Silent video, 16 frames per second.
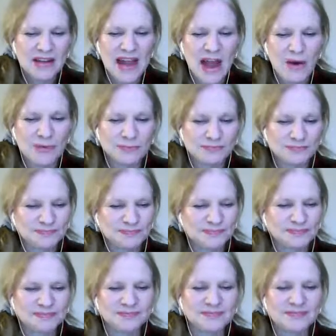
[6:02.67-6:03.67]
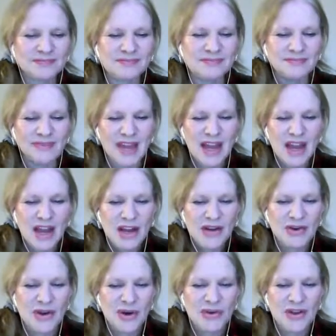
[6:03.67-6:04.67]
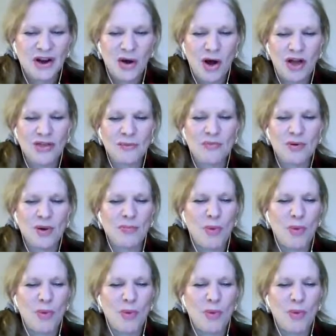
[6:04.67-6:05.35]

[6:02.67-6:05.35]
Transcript: Now, they call them